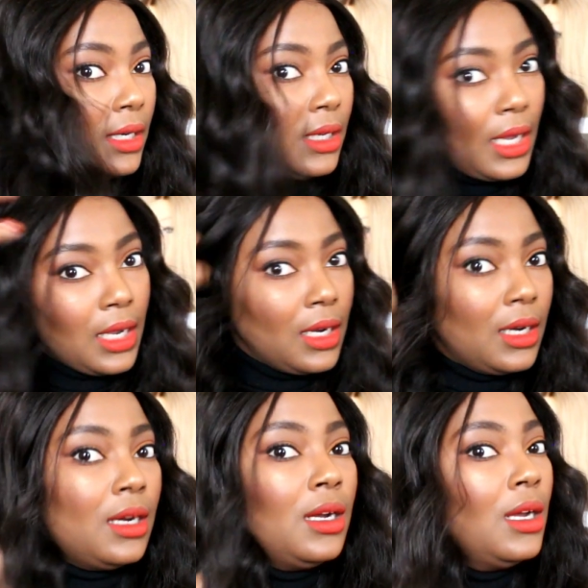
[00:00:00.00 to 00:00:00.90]
Like,
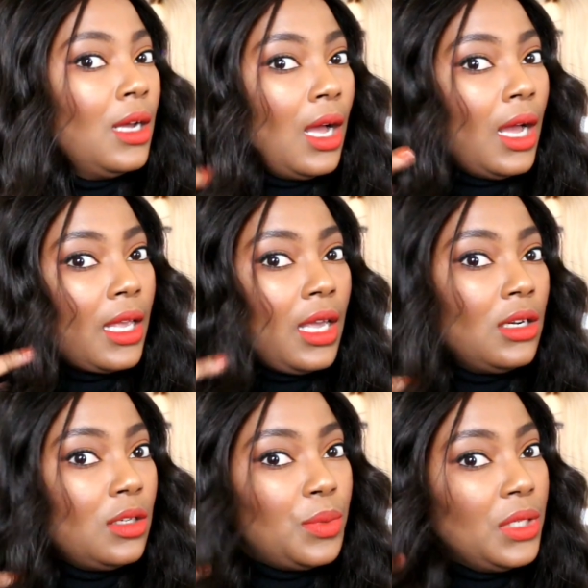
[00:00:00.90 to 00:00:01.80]
I
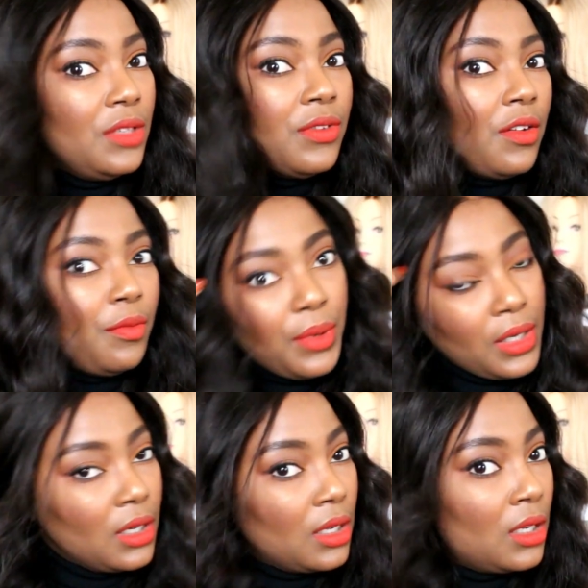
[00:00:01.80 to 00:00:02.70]
cannot believe I've
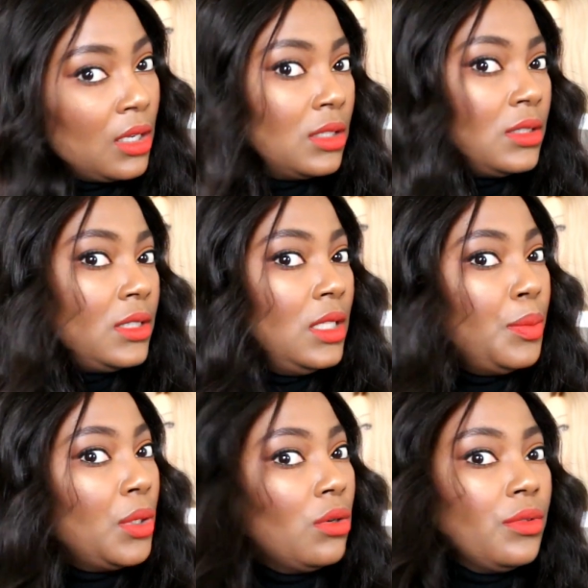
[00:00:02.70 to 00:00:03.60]
been
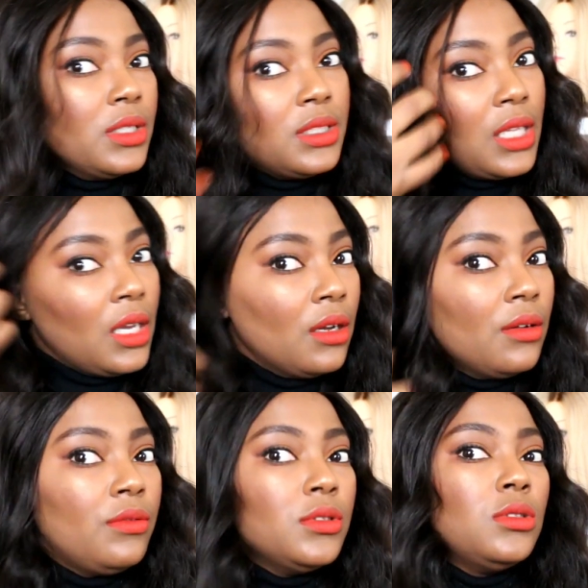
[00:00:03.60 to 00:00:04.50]
sleeping on this thing
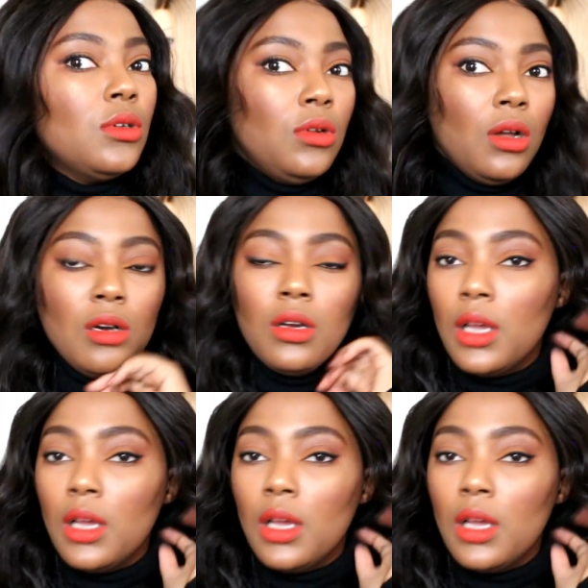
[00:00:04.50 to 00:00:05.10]
for so long.